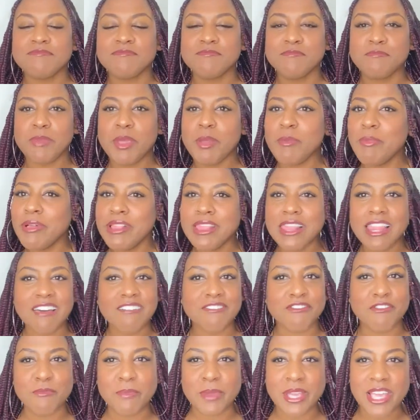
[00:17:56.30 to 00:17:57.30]
People
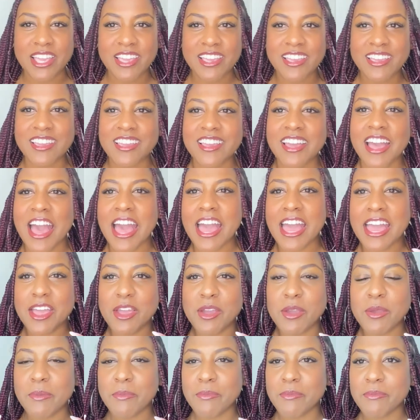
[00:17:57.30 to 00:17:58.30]
love me.
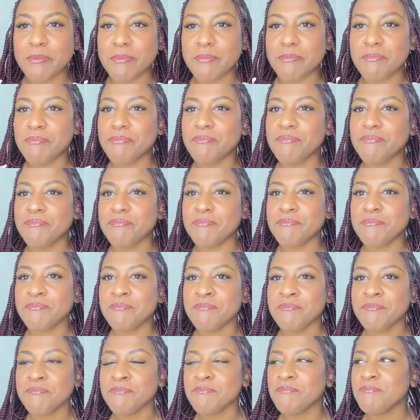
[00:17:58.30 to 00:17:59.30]
I'm
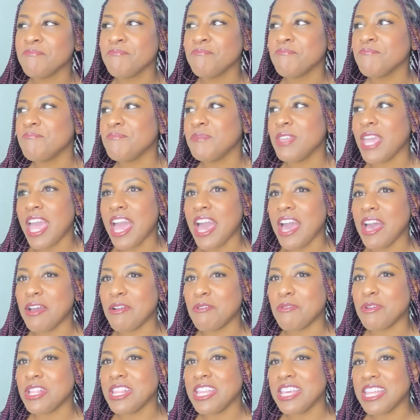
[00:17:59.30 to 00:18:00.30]

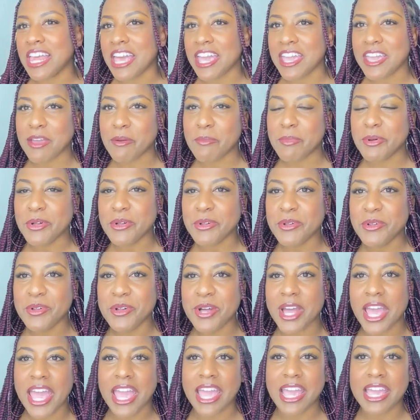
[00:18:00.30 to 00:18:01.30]
really likable,
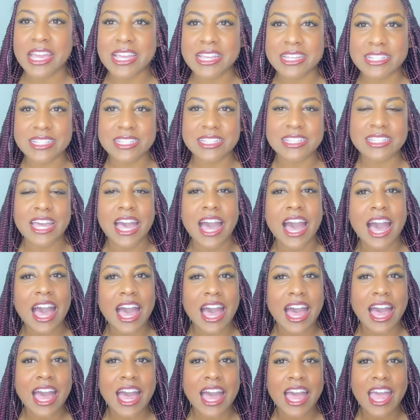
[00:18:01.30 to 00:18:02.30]
and
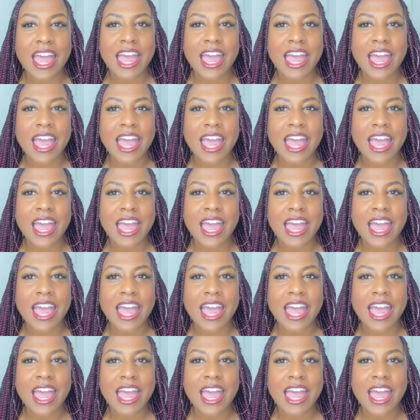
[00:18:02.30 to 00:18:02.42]
I